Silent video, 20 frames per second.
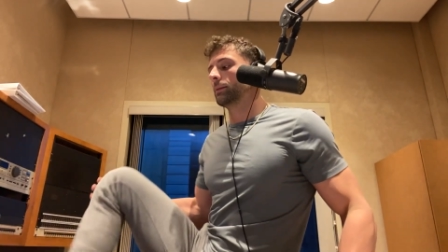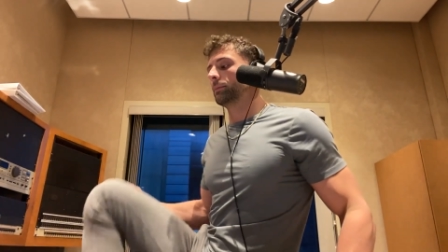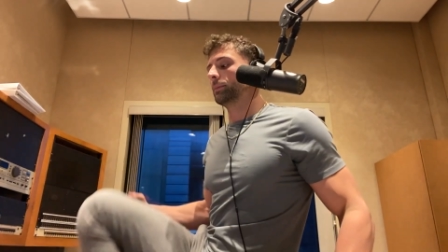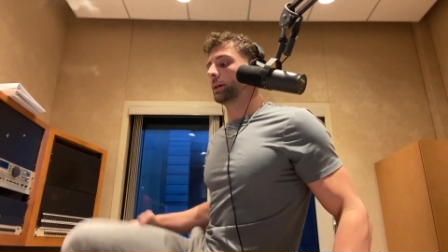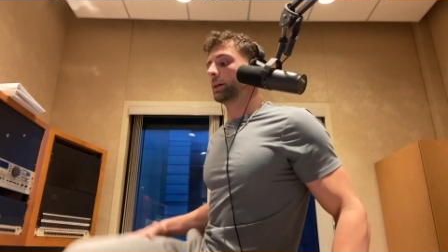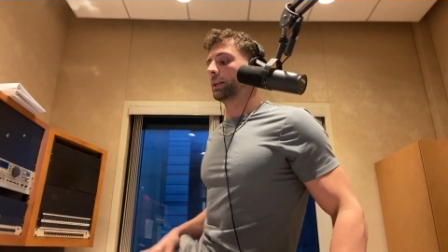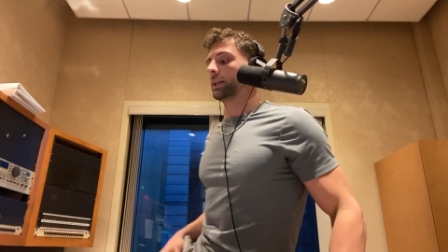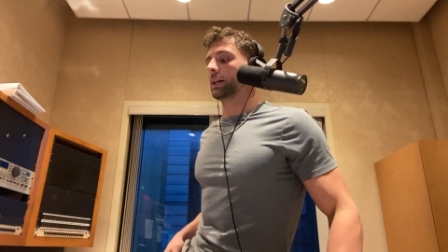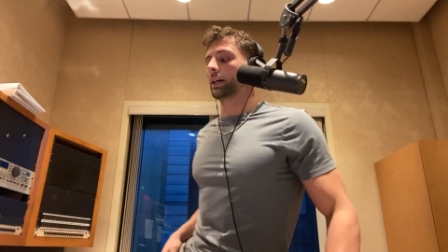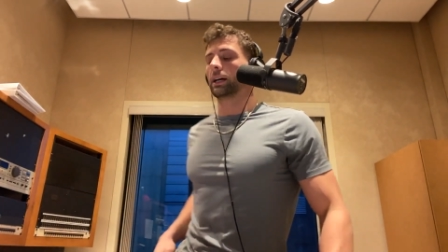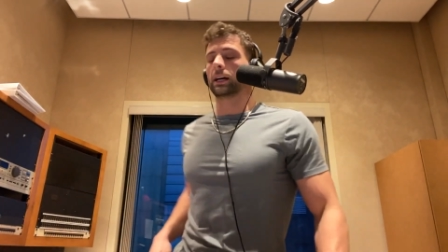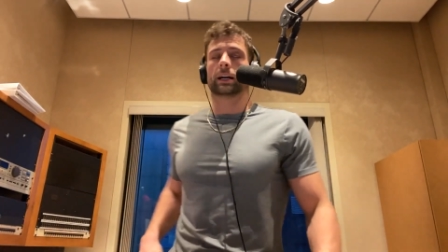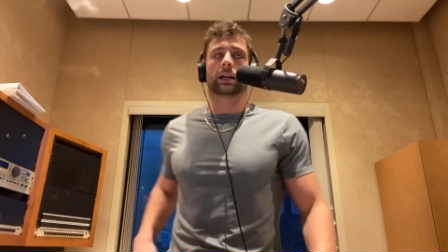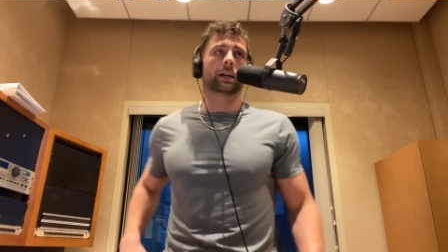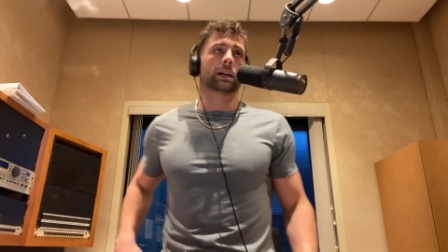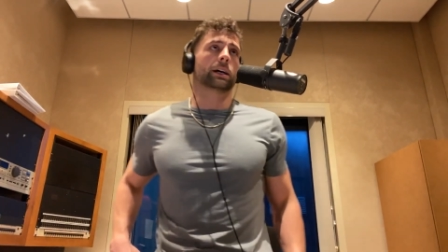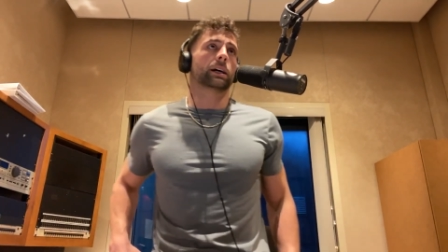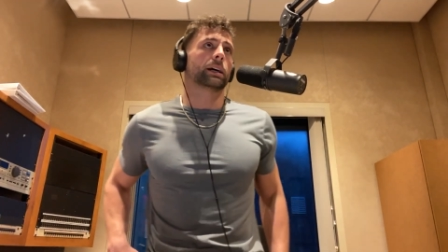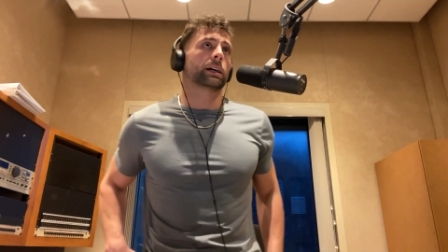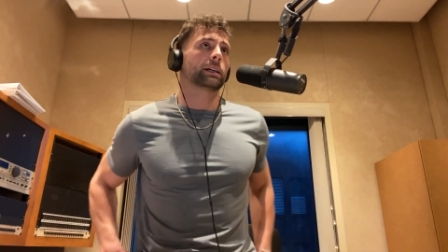But
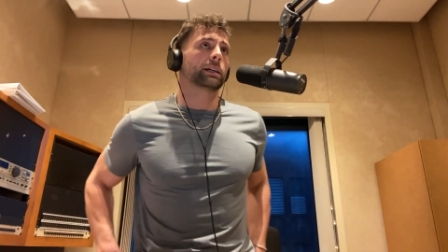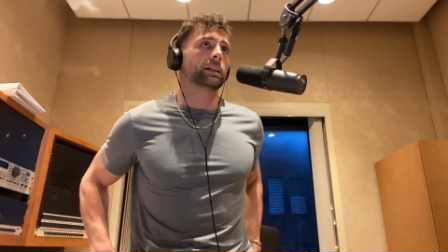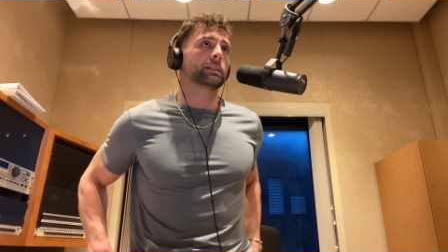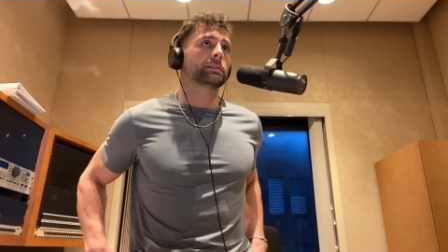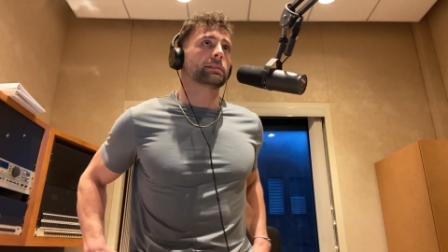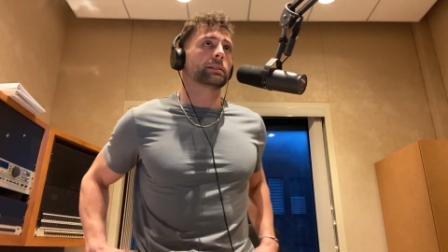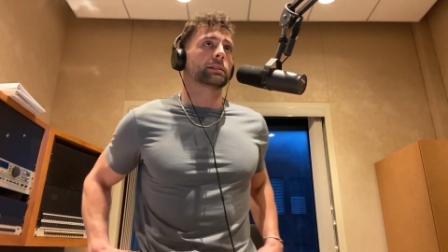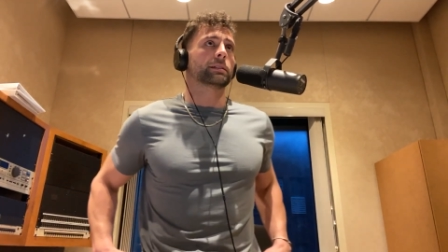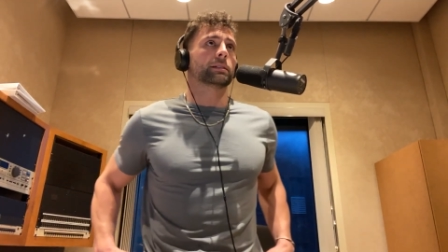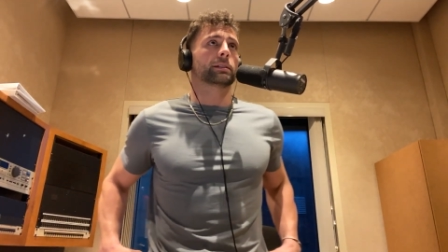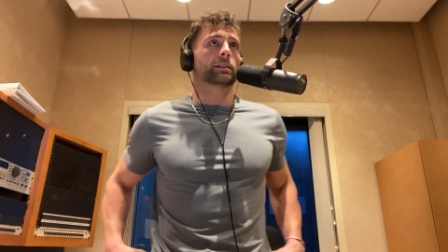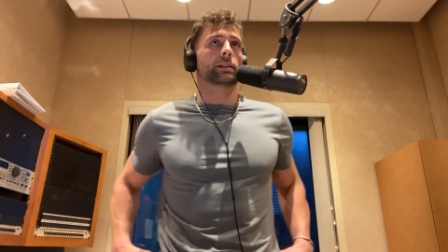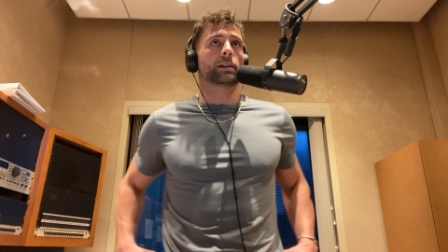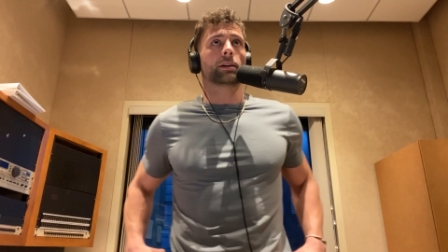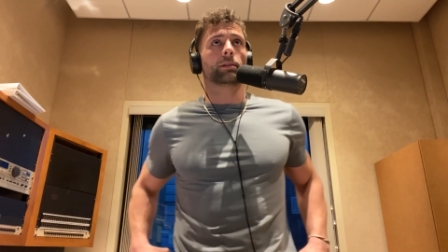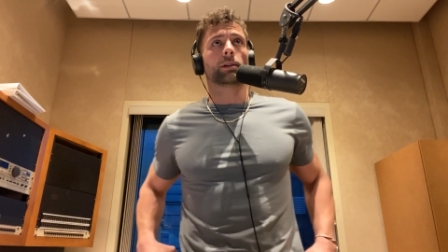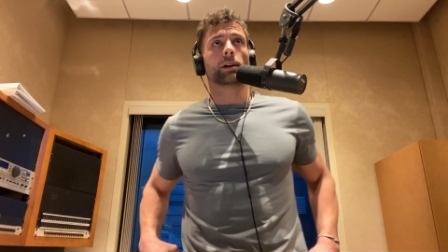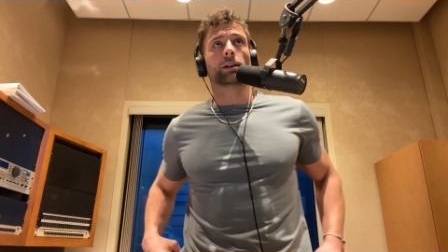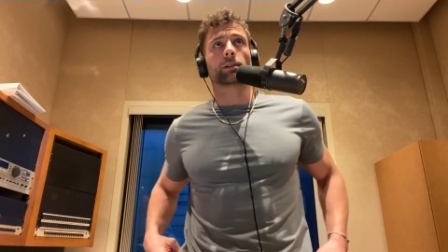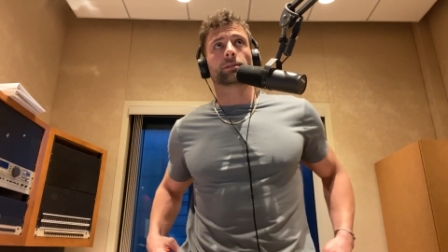uh, I got to
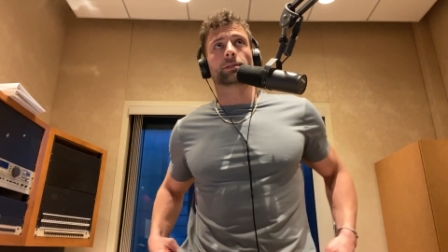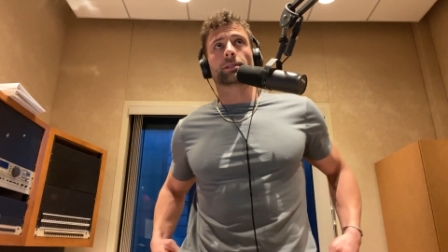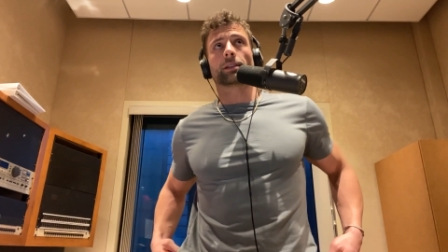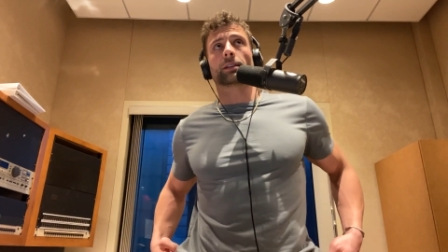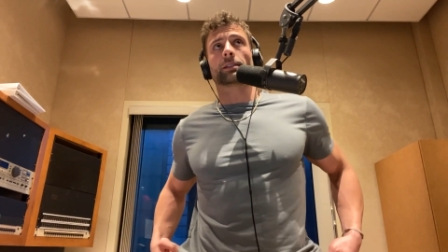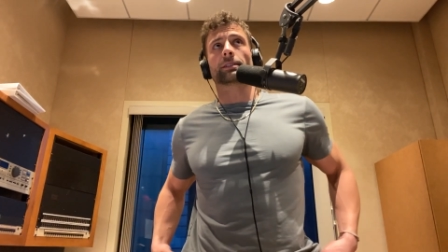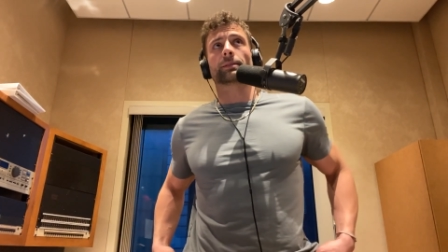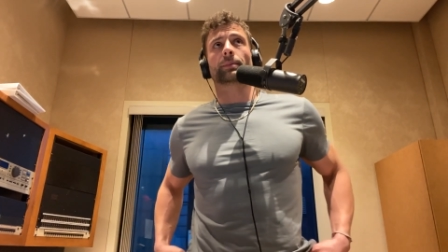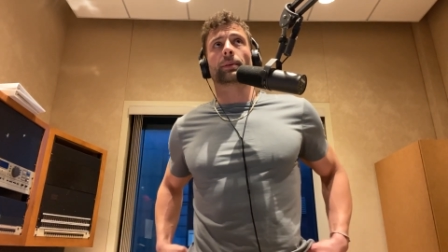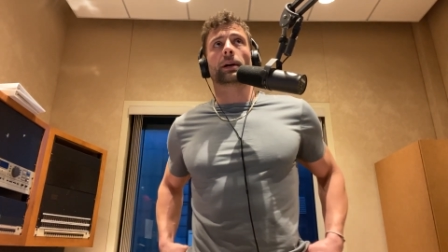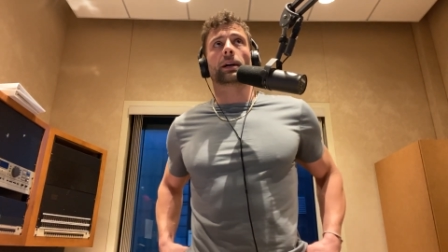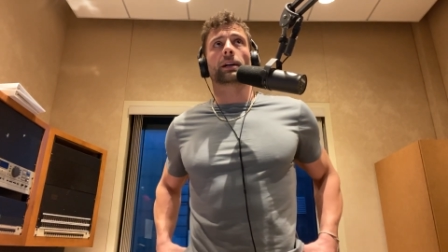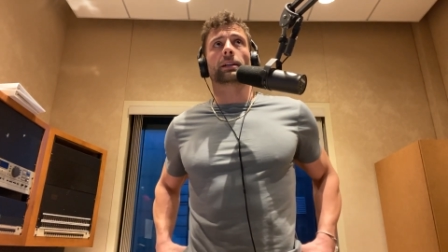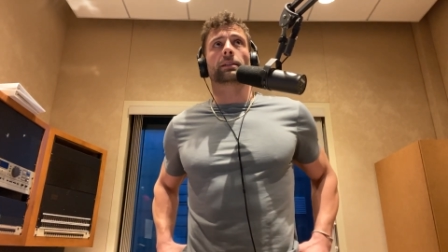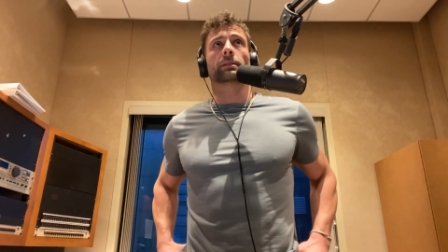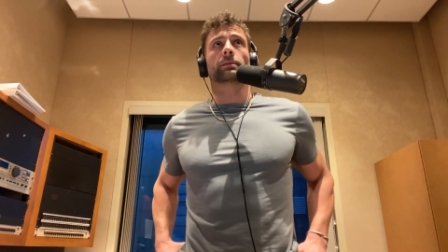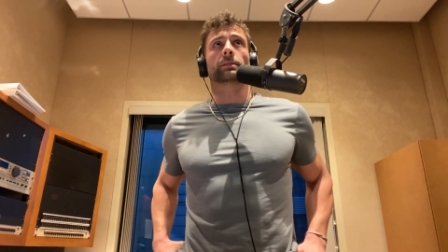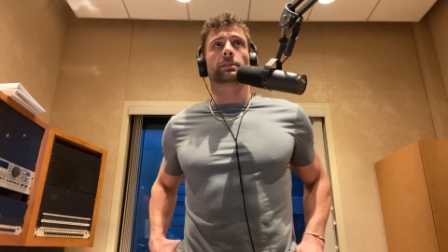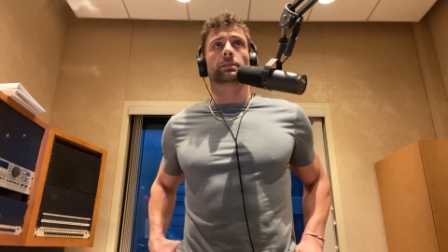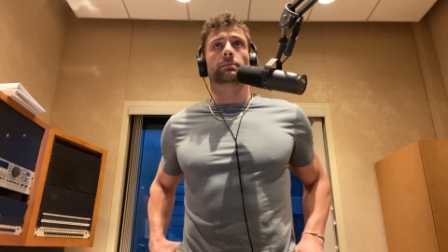co-host on his pod,
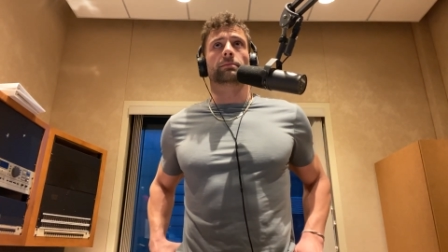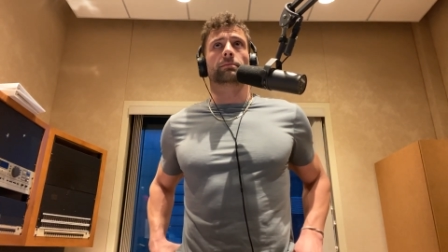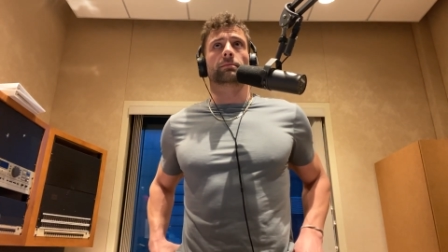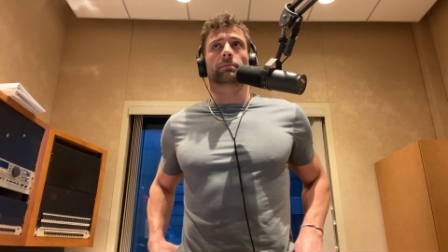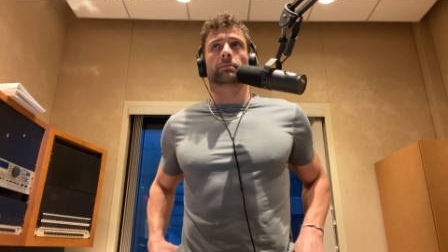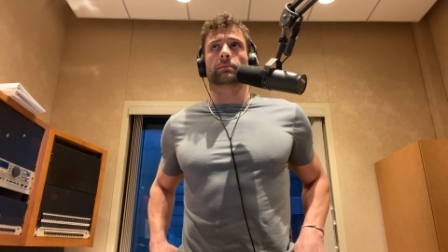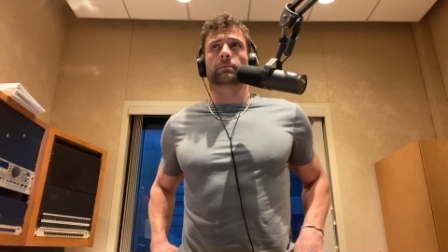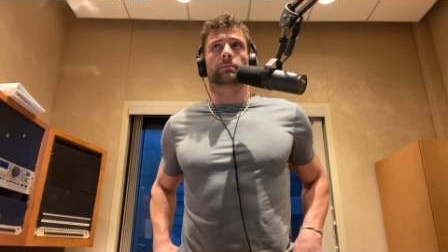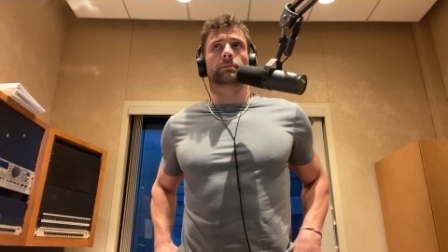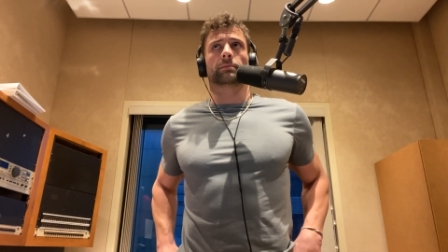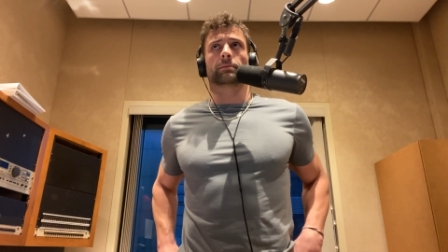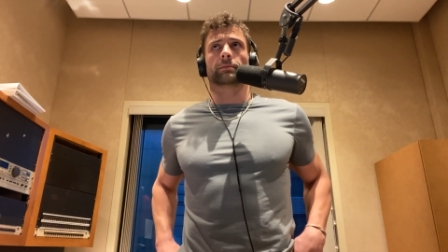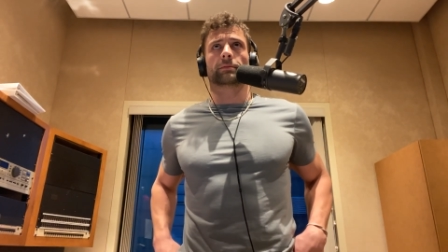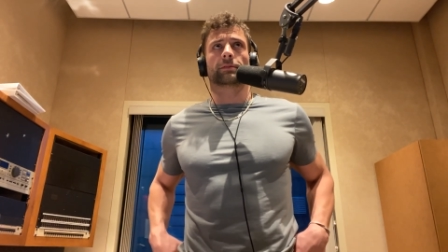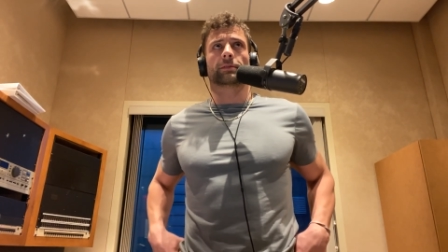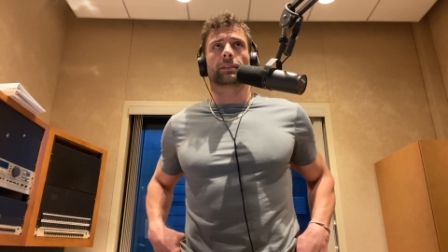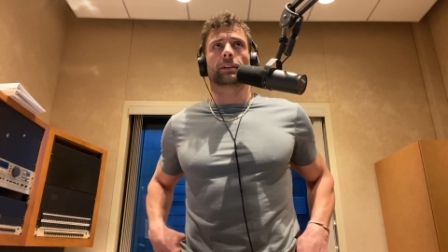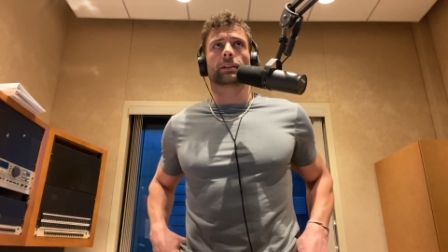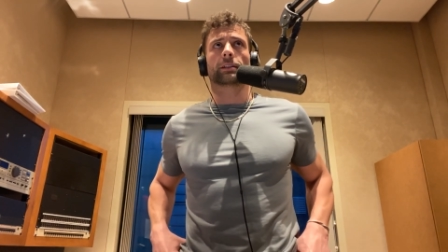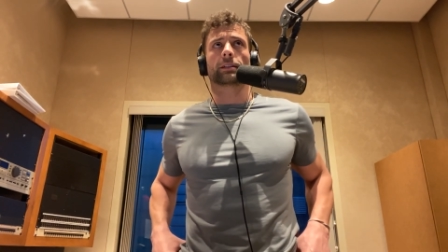and it was
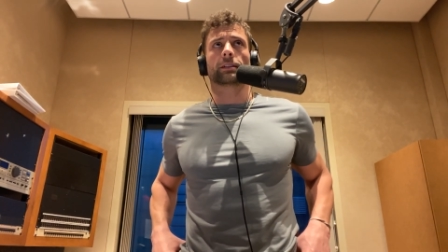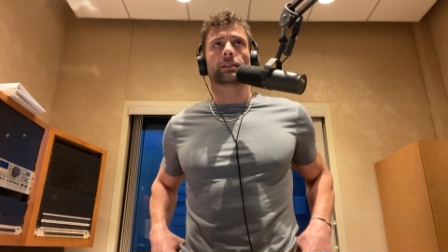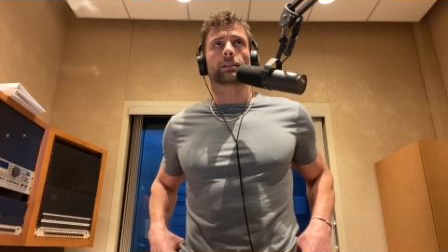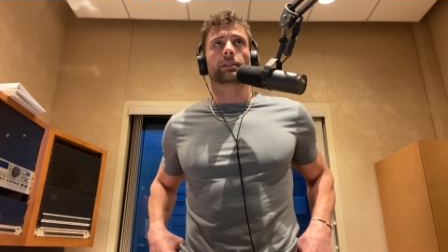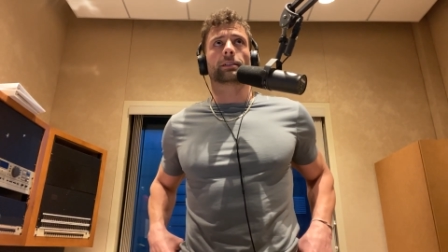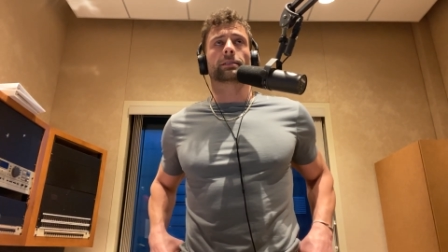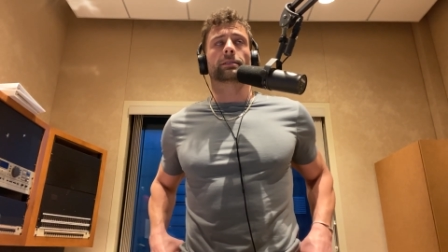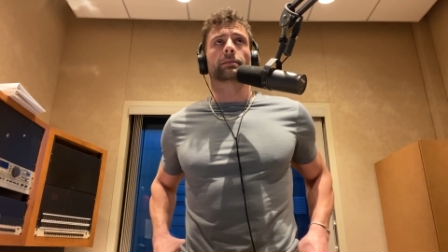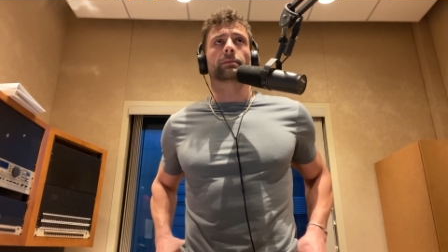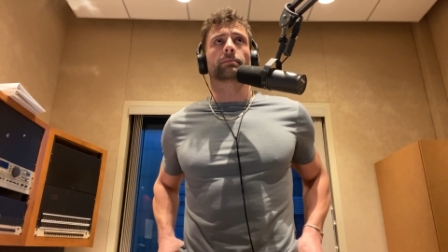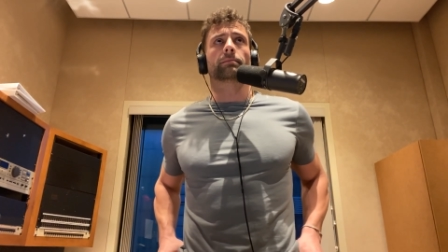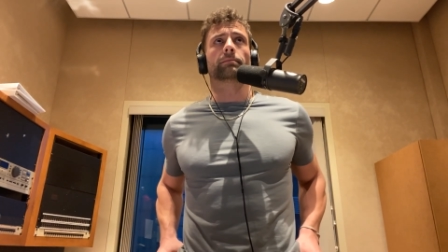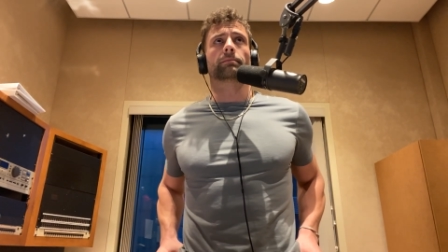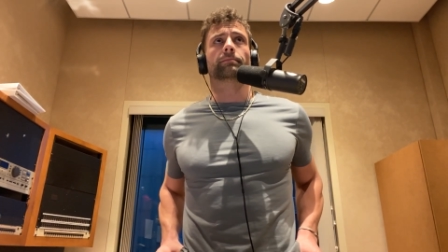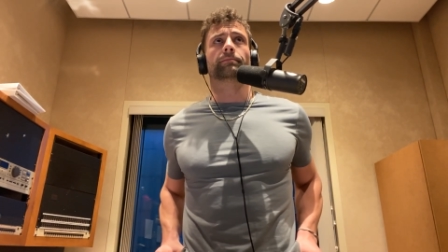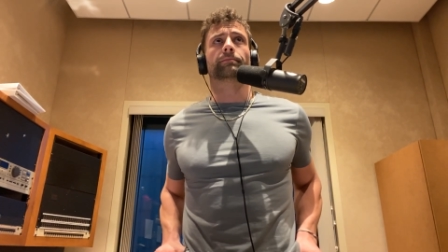fucking awesome.